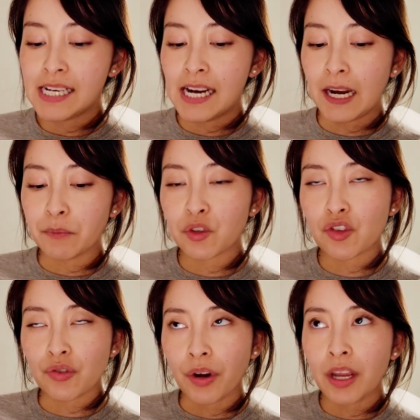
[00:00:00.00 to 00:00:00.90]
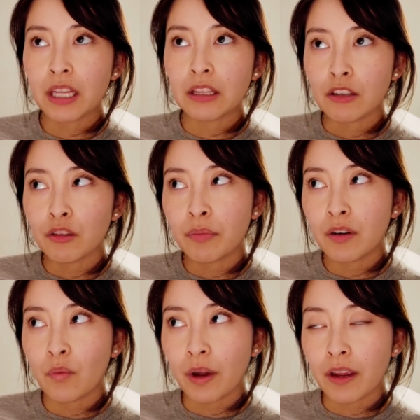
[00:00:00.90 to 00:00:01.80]
I'm straying a little bit
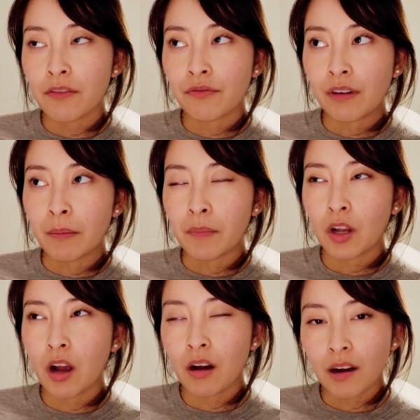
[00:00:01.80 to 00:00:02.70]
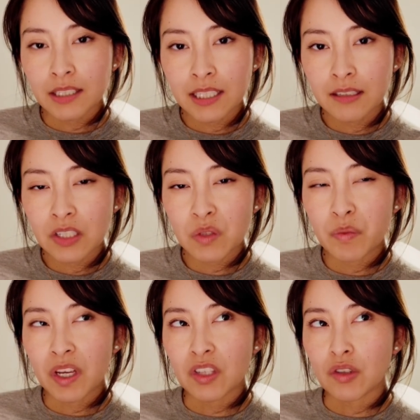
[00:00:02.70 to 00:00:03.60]
away from cotton just
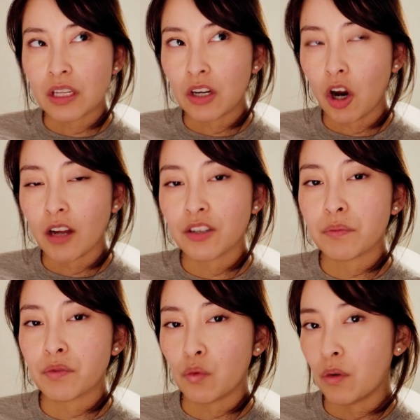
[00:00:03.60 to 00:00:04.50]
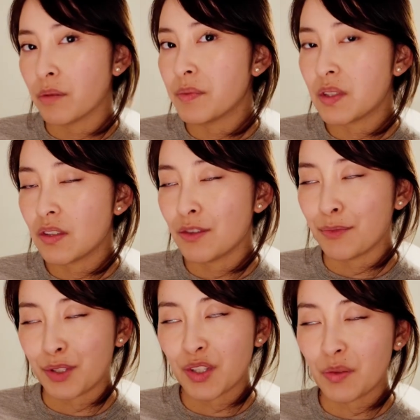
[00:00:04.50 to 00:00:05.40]
because cotton absorbs too
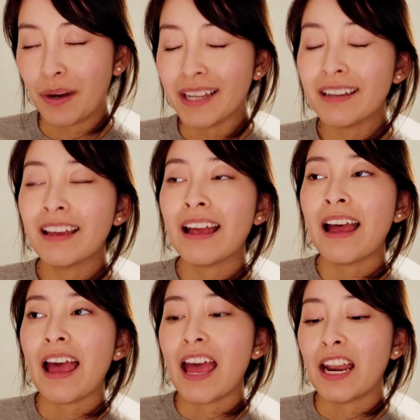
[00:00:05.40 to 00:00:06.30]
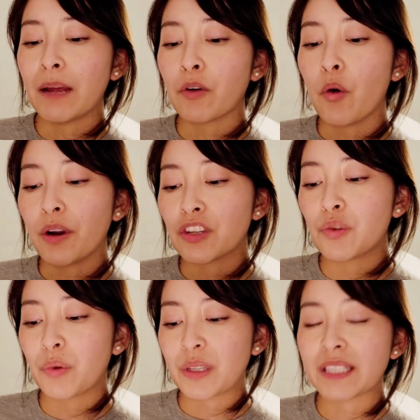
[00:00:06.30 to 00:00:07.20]
much sweat, and I'm going
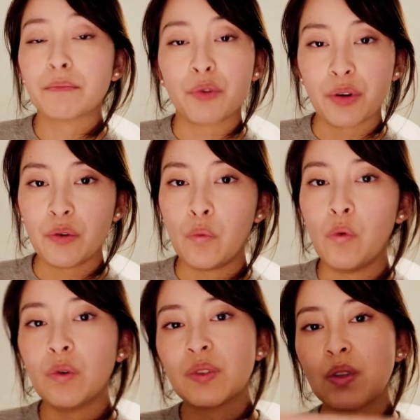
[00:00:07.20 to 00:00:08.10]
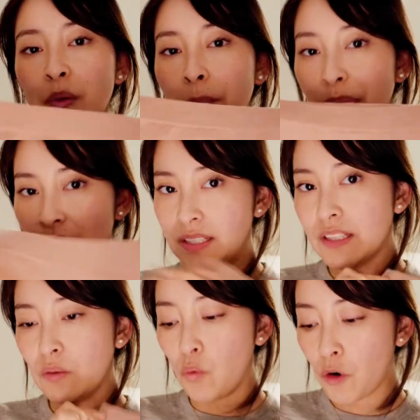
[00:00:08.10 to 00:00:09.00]
towards merino wool. So this
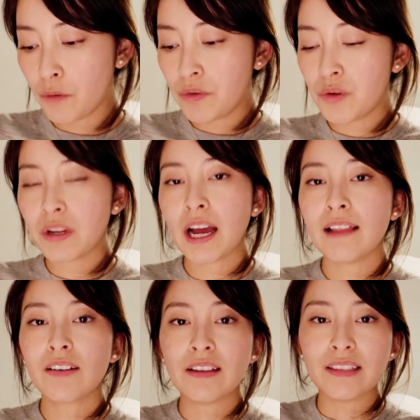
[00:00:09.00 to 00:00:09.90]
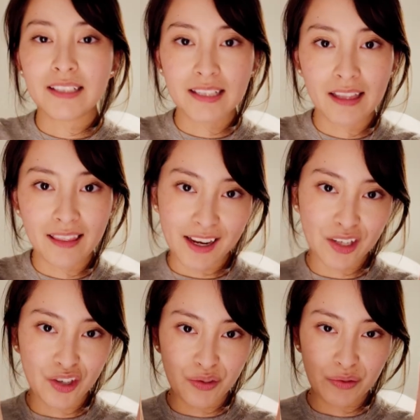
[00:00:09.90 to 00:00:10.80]
is the warm nude color and this is the light
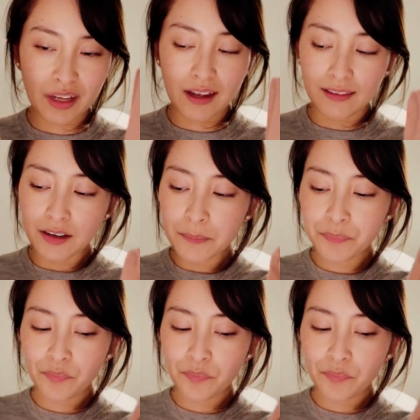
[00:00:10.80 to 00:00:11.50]
nude color.